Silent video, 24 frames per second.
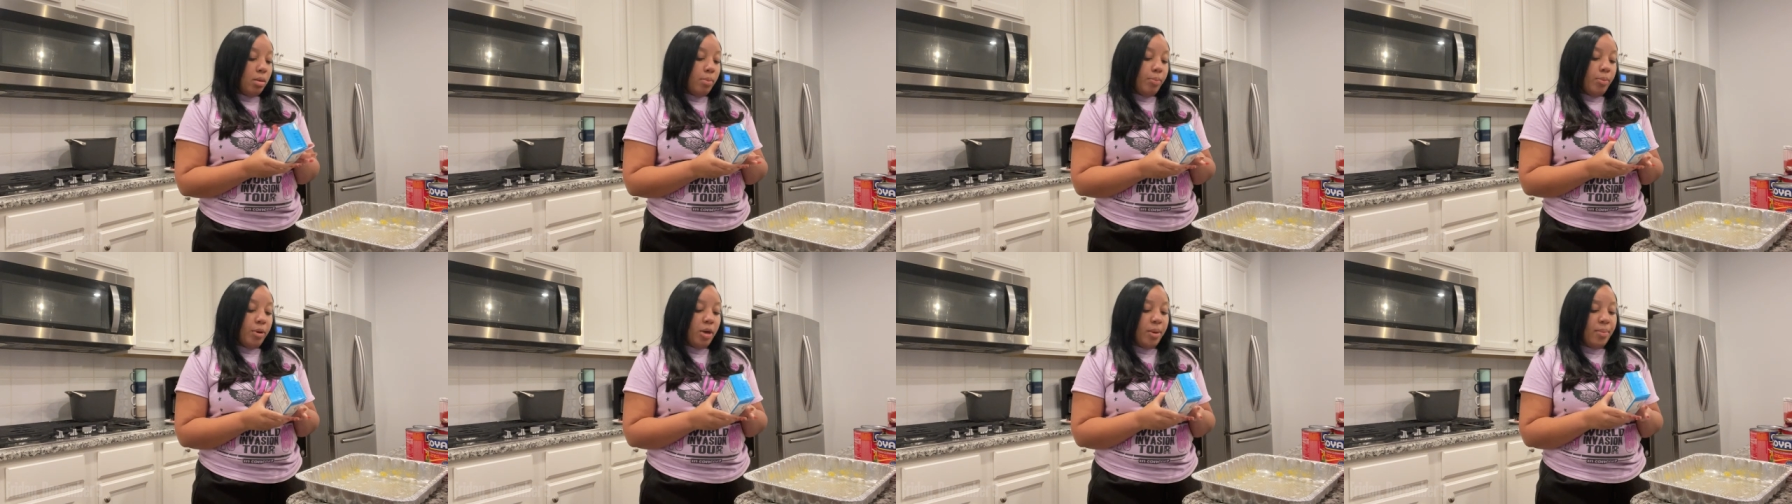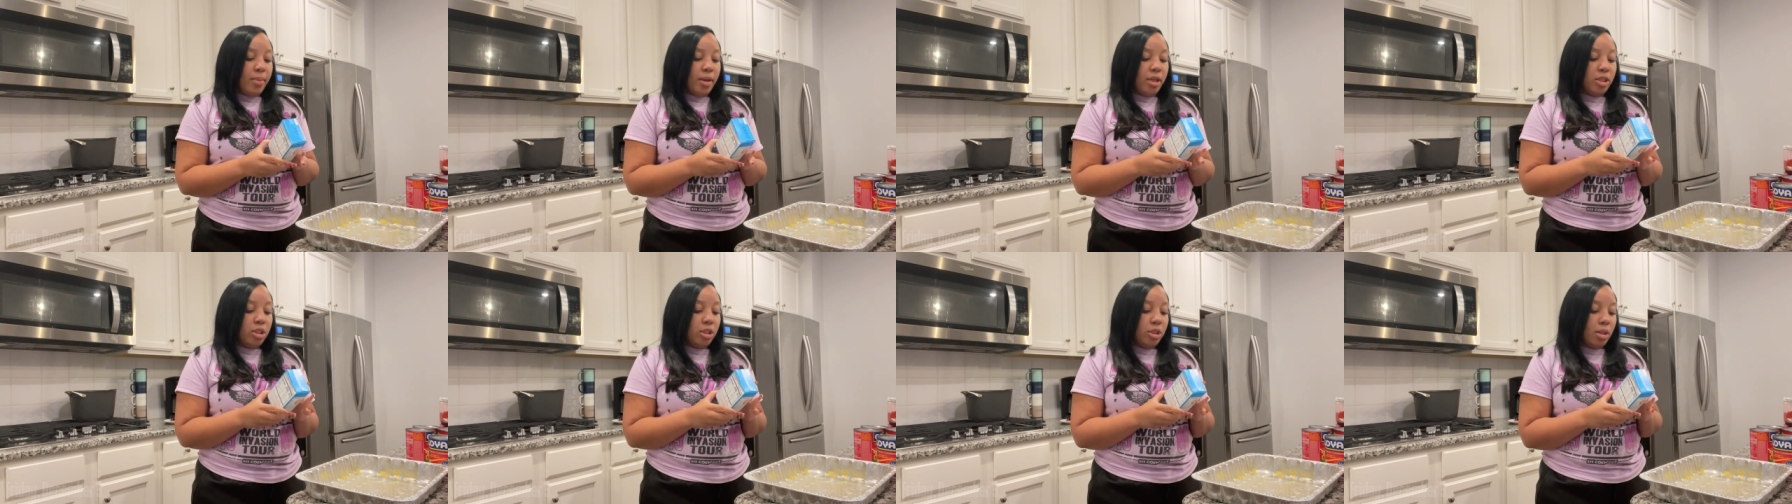Pretty
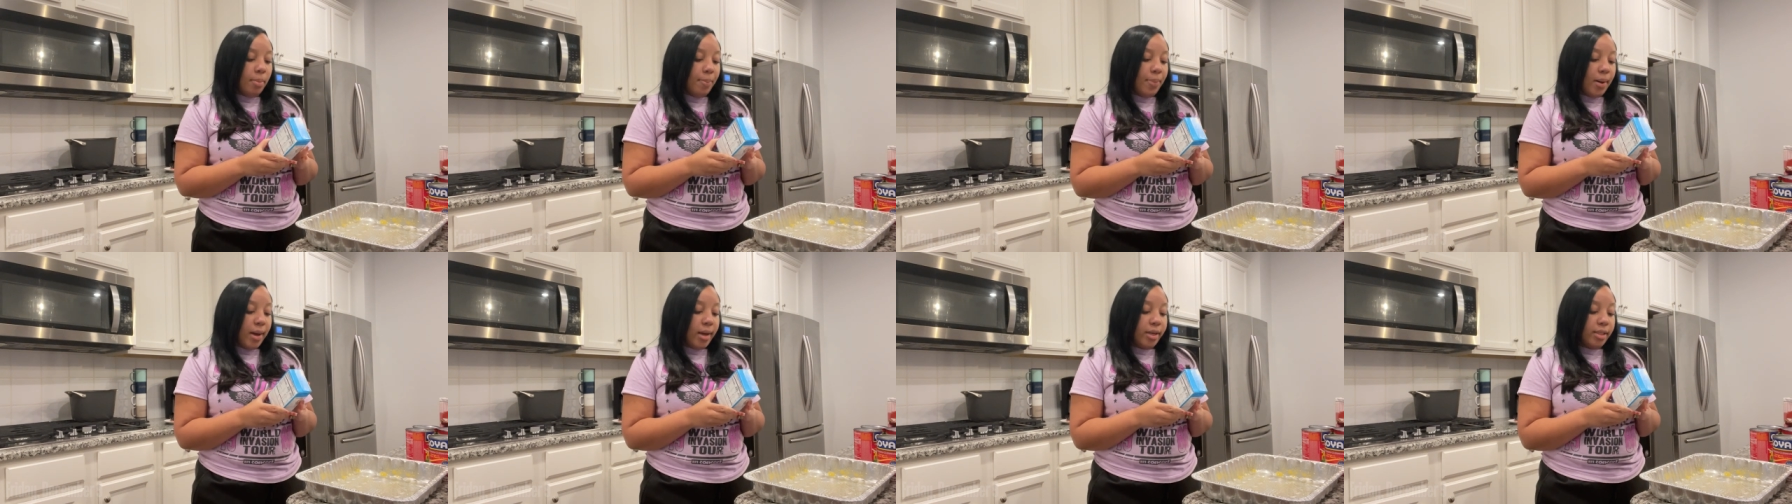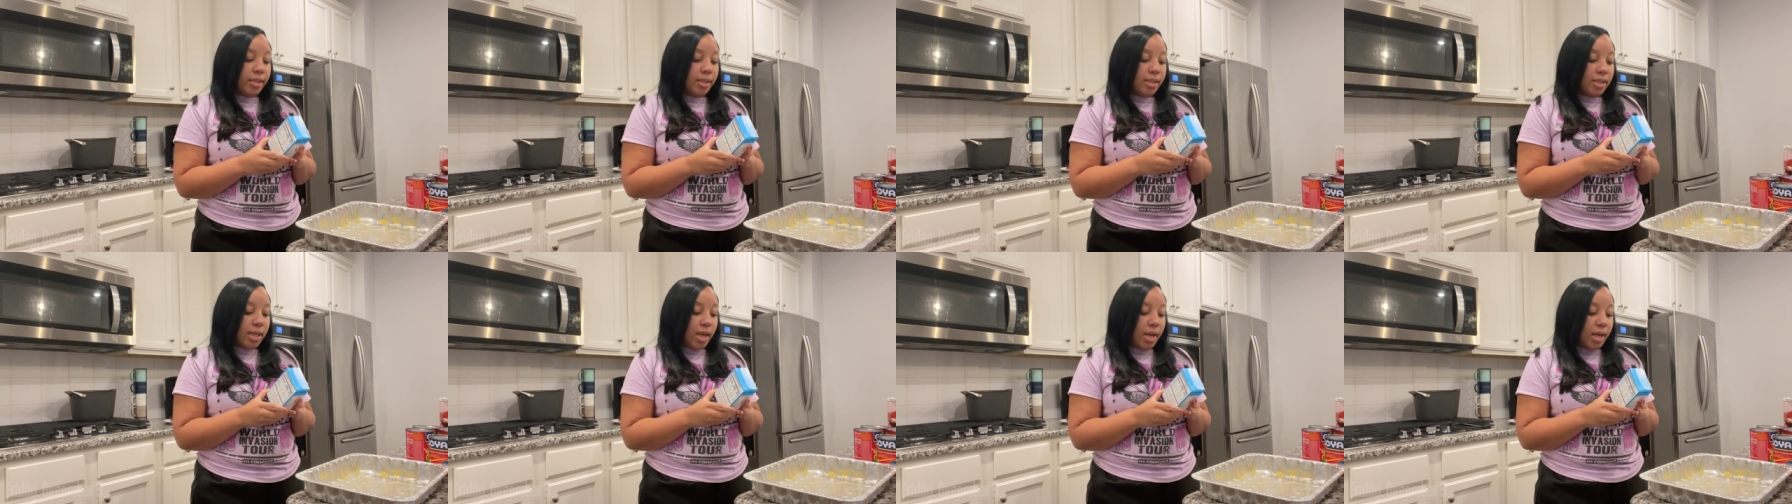much the
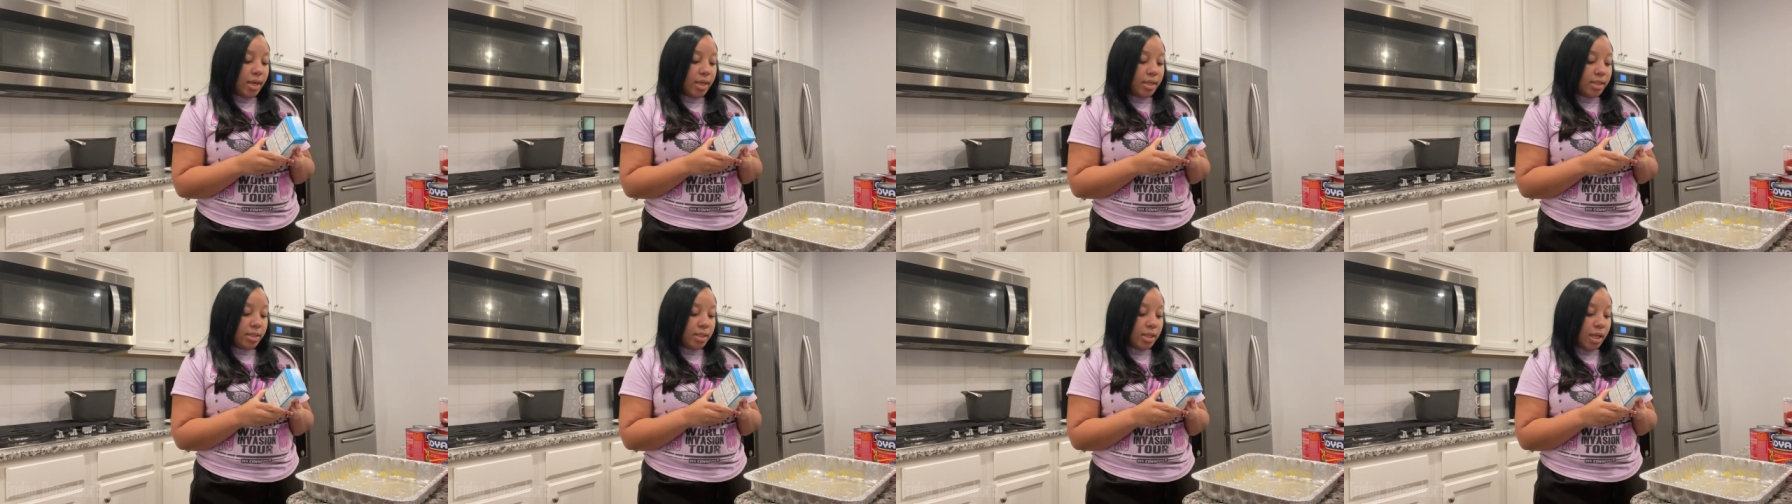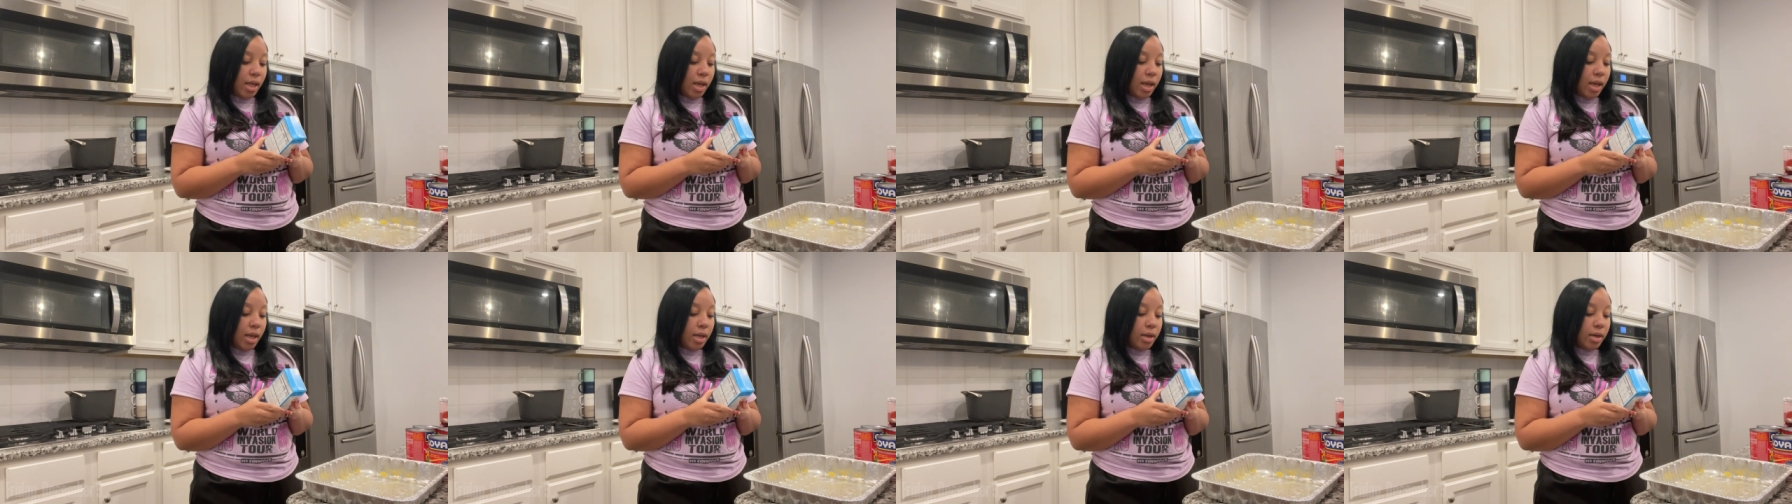box says
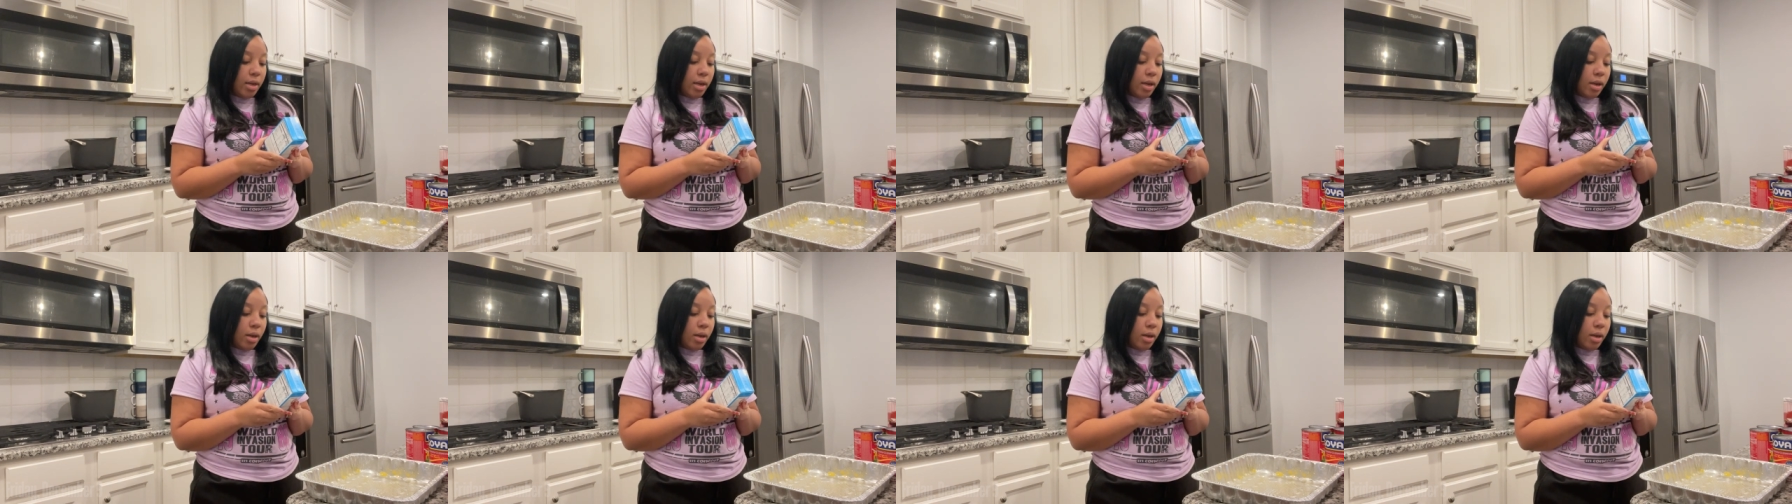that